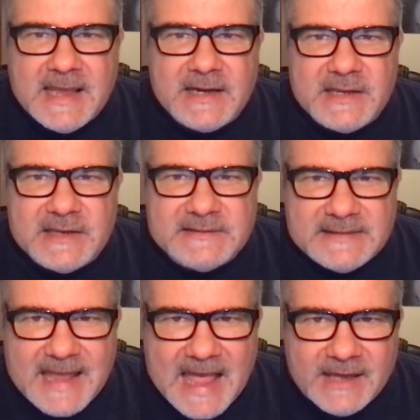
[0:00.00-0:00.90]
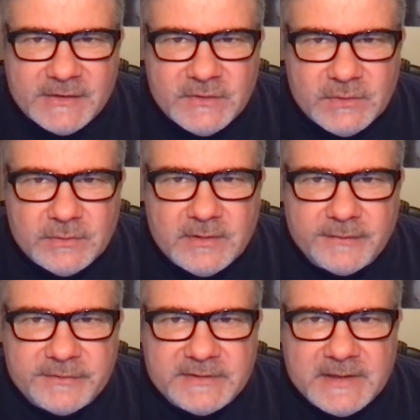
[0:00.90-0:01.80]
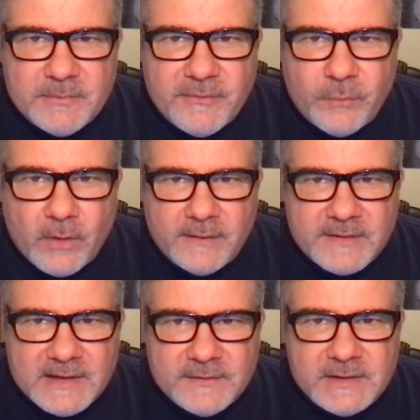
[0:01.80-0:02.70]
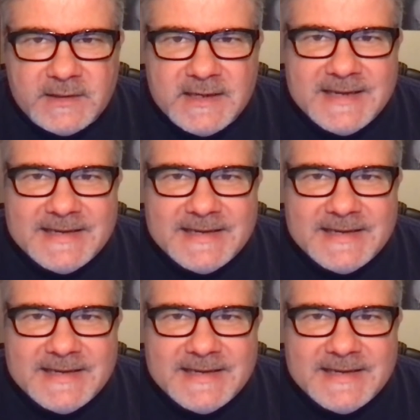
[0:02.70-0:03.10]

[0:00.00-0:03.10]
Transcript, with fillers: And it's an attitude of sin before I've even